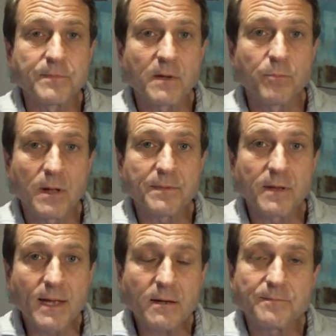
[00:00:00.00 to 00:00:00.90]
pull up the
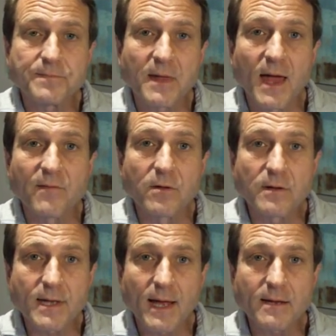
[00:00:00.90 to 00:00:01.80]
link, have a
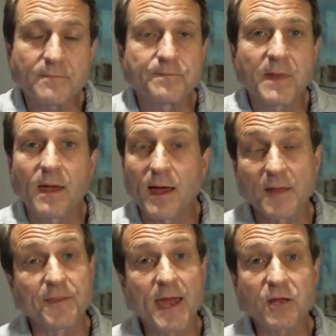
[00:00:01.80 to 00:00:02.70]
look at it. I
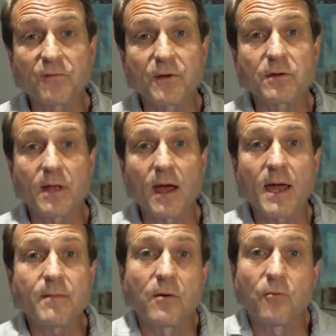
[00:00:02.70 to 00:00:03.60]
thank you for your
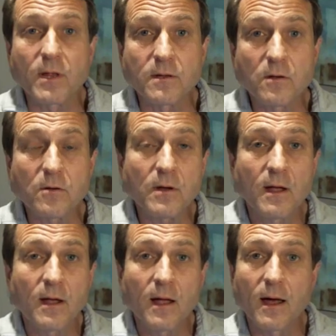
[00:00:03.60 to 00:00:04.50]
time. I really do.
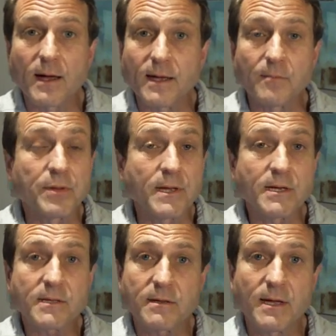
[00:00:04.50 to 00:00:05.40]
Again,
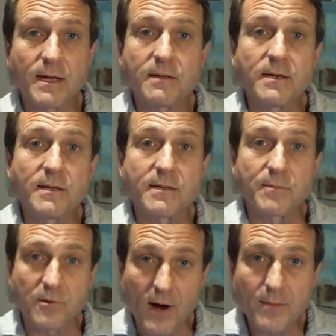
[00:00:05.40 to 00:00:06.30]
please hit the
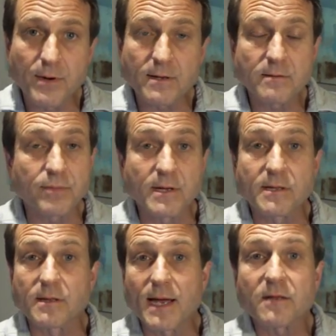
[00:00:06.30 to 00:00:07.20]
subscribe button.
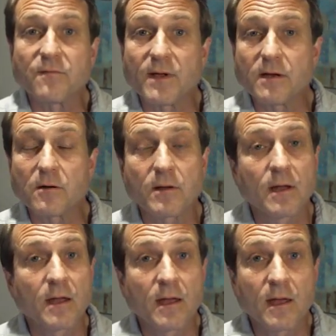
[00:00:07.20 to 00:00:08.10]
Please like the video.
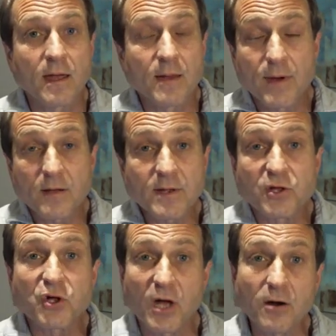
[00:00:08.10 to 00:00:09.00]
And by all means,
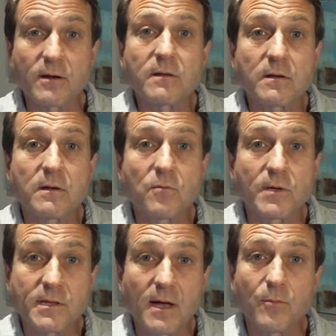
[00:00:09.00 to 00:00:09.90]
share it
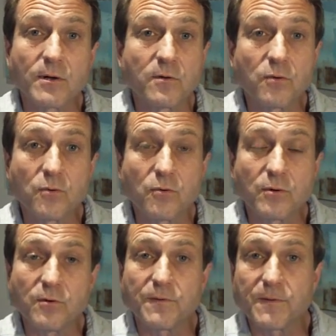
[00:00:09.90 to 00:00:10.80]
with someone who
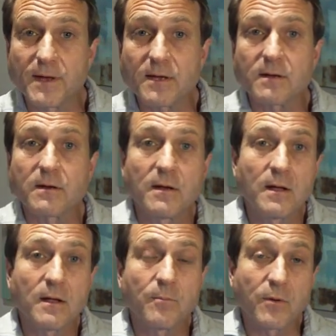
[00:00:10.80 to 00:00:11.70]
you think
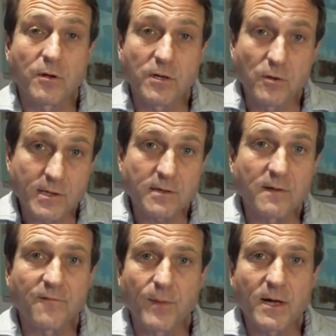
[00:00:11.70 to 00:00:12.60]
could use this
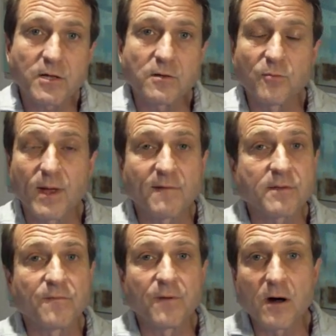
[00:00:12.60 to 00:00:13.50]
information, who may have
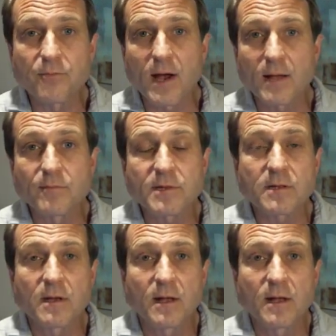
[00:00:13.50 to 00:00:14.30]
some fall problems.